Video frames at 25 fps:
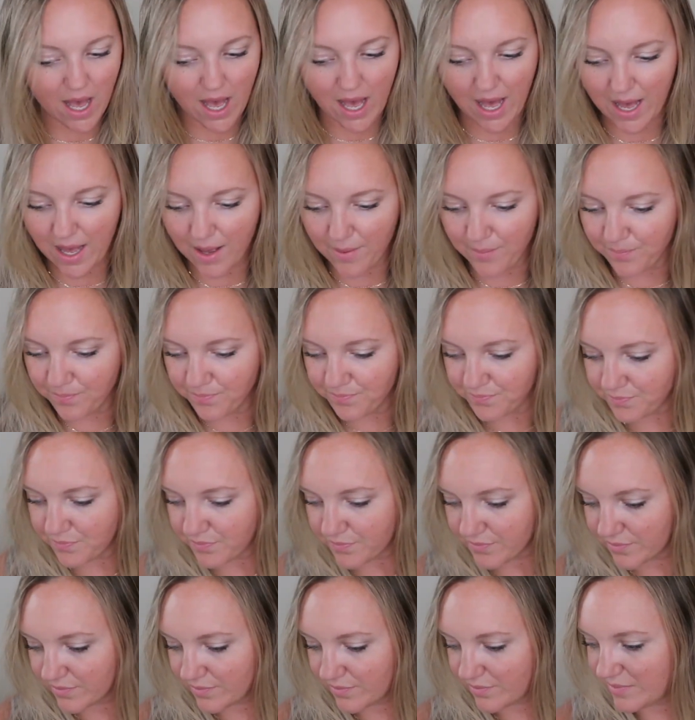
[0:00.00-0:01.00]
Um,
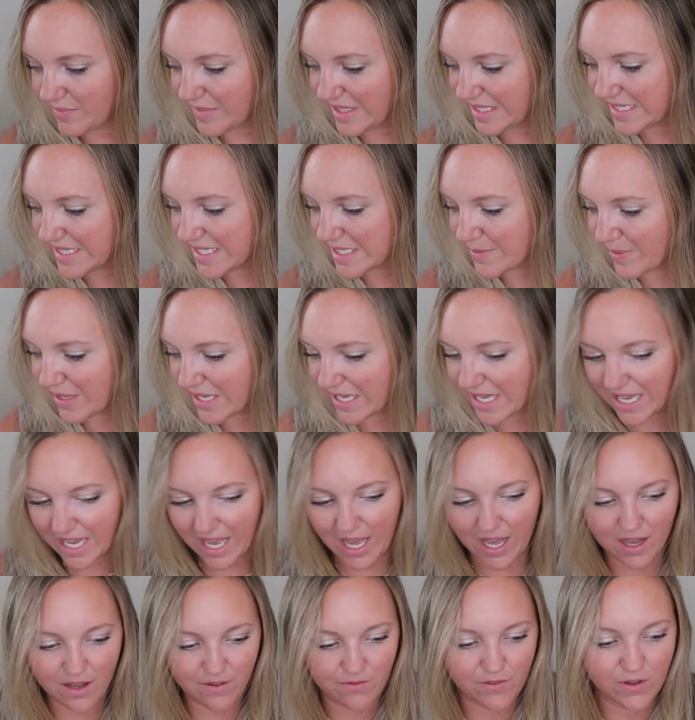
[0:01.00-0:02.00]

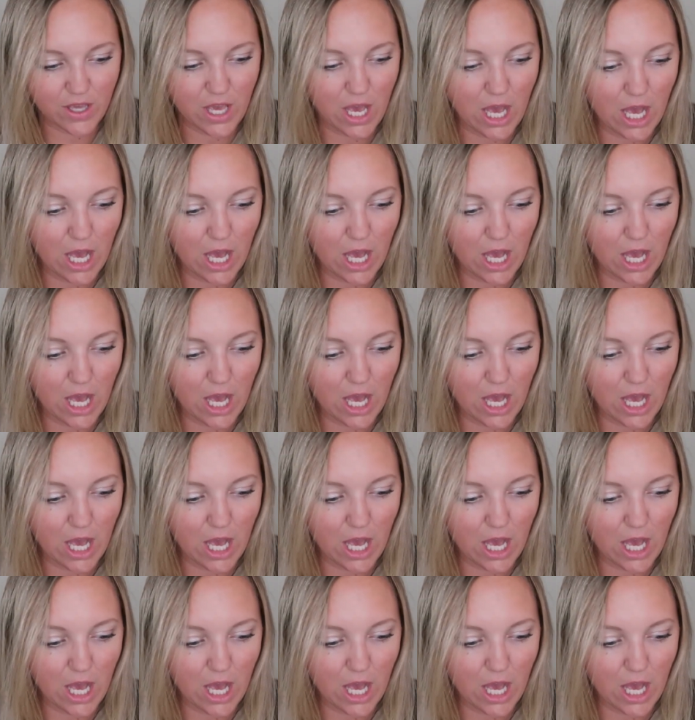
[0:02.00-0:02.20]
speaking of